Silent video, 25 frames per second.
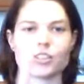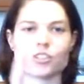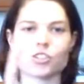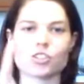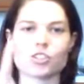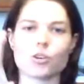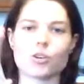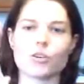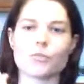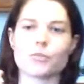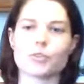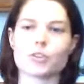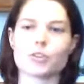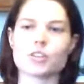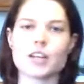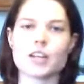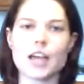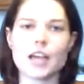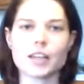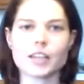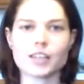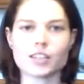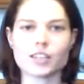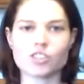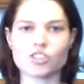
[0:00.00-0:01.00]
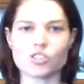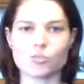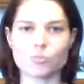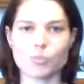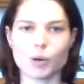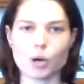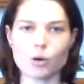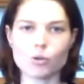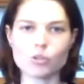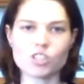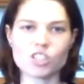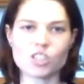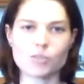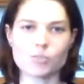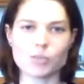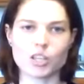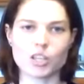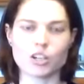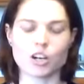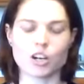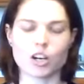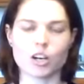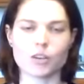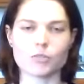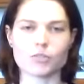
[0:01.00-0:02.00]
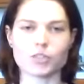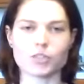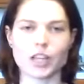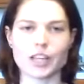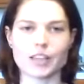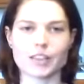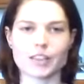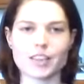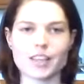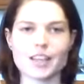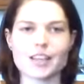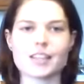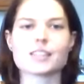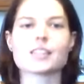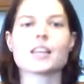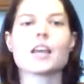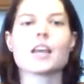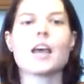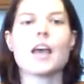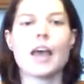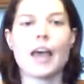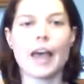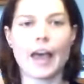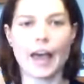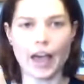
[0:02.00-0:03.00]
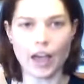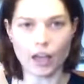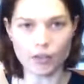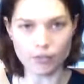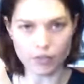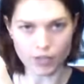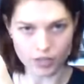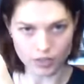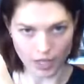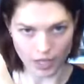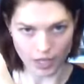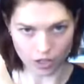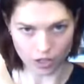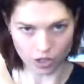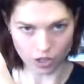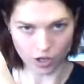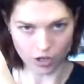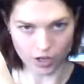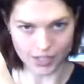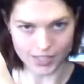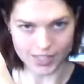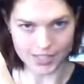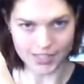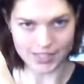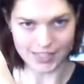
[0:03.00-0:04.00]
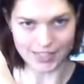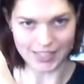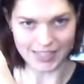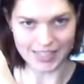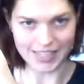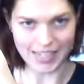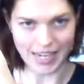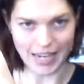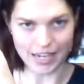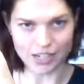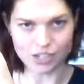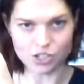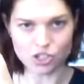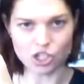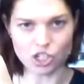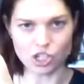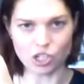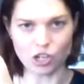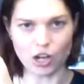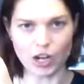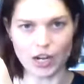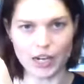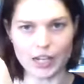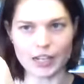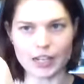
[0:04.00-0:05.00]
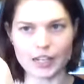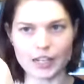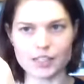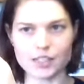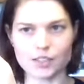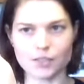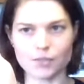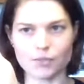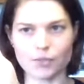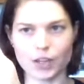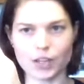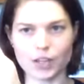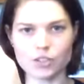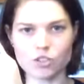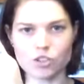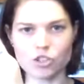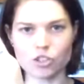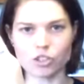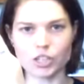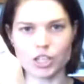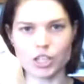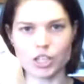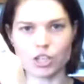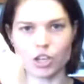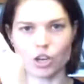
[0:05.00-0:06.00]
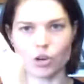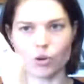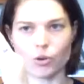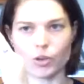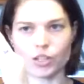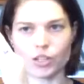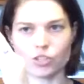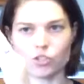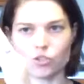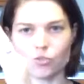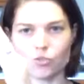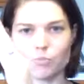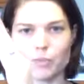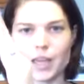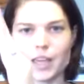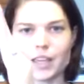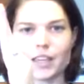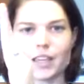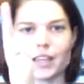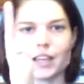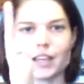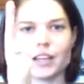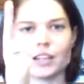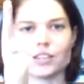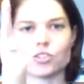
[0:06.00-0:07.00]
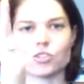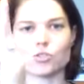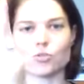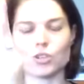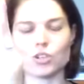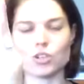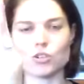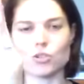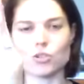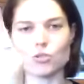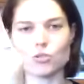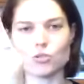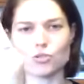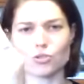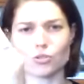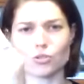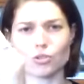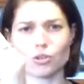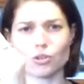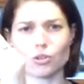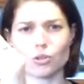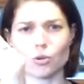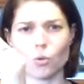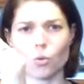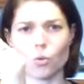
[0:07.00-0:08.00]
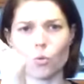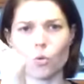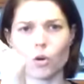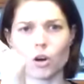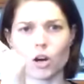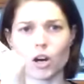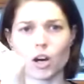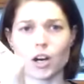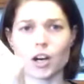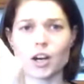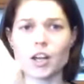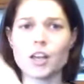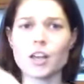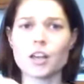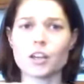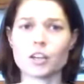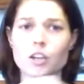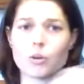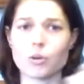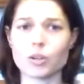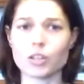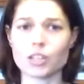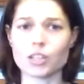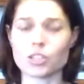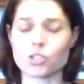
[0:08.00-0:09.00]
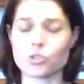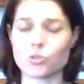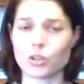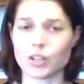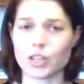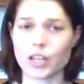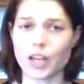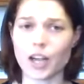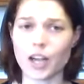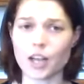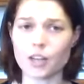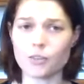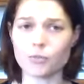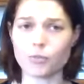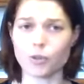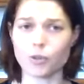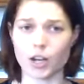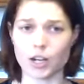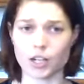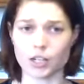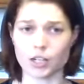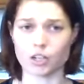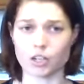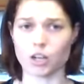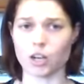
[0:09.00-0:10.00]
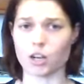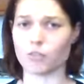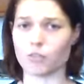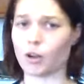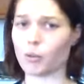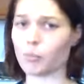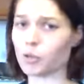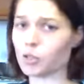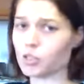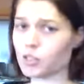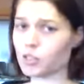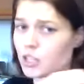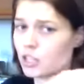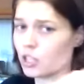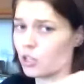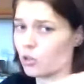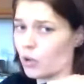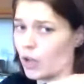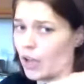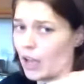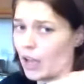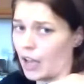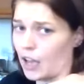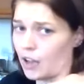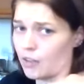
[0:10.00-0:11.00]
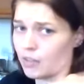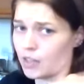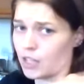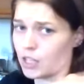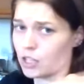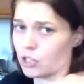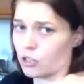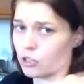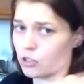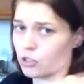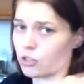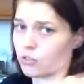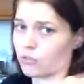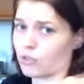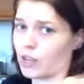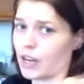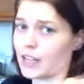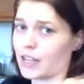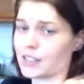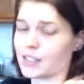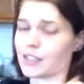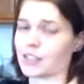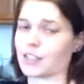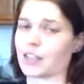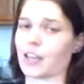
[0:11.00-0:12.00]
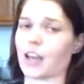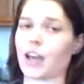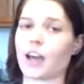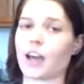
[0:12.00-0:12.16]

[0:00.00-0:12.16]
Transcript: And so if your neck is supposed to be curved like this, having that constant tension on it is eventually going to make it into a neutral or going into a kyphotic curve, almost like you have in your thoracic